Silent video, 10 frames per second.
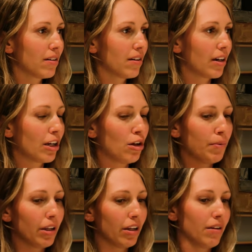
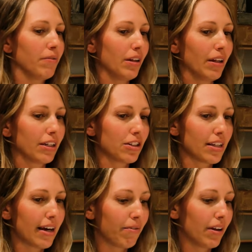accumulatively, like just
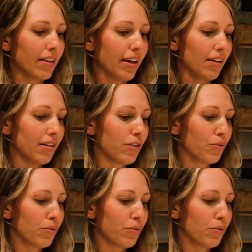everything,